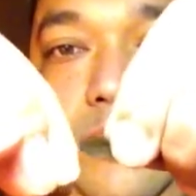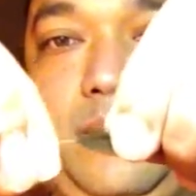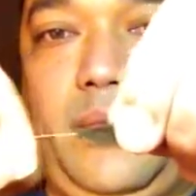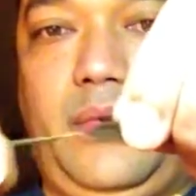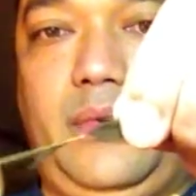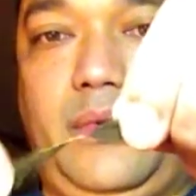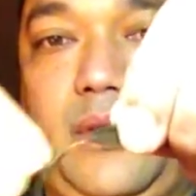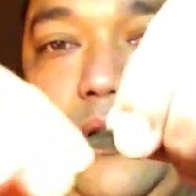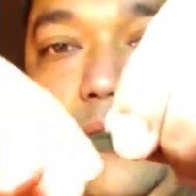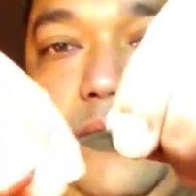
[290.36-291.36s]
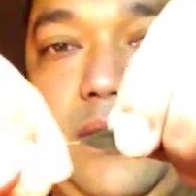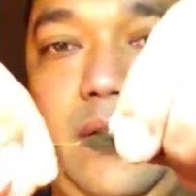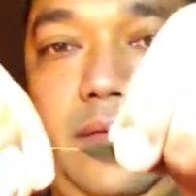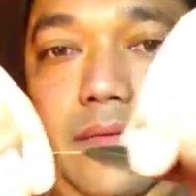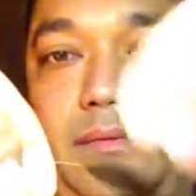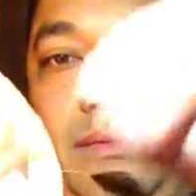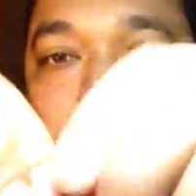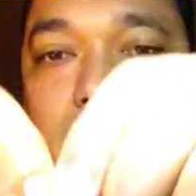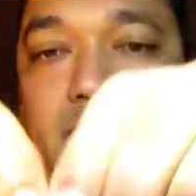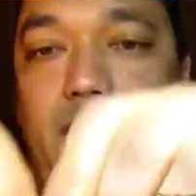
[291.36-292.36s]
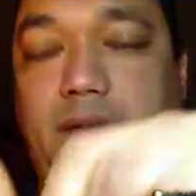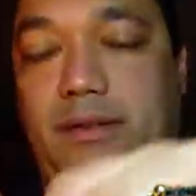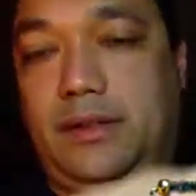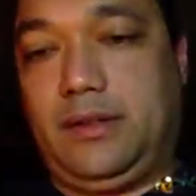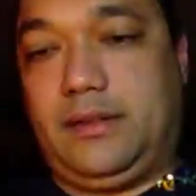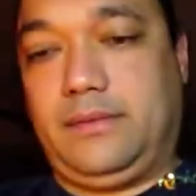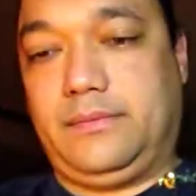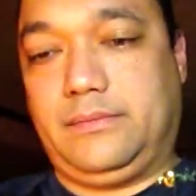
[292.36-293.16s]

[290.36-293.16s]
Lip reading: to peel off that excess.